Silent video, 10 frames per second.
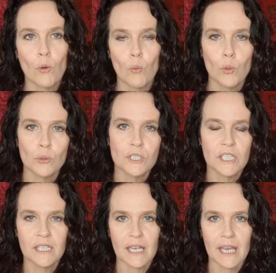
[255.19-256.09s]
wood
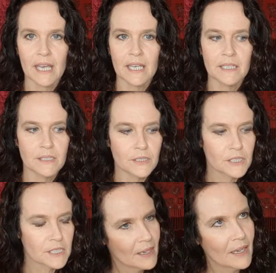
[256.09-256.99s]
and
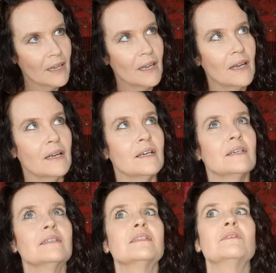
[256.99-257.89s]

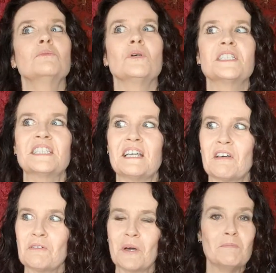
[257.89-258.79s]
what's the
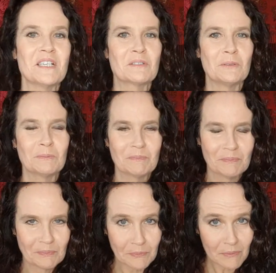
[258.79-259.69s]
other one, metal
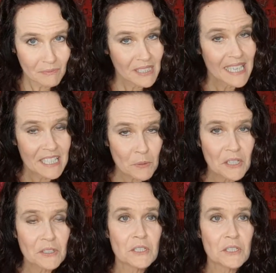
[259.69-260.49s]
as well.